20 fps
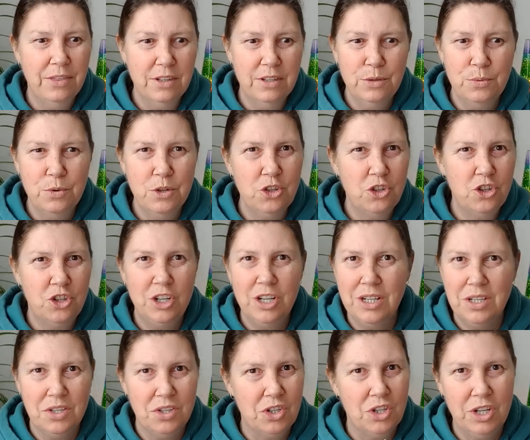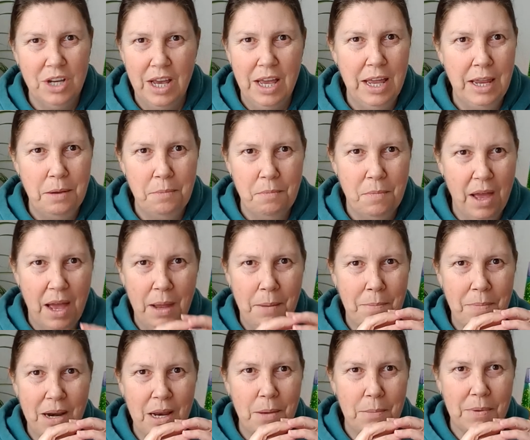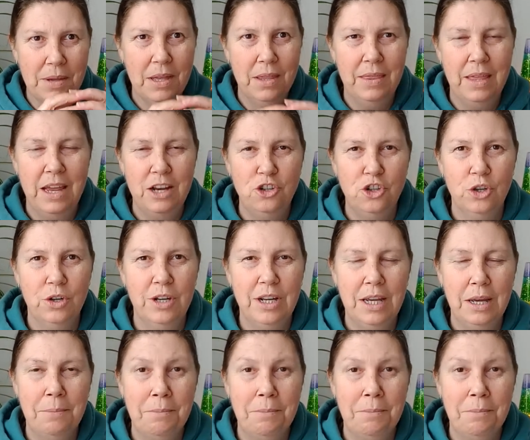This was just a blip in that journey.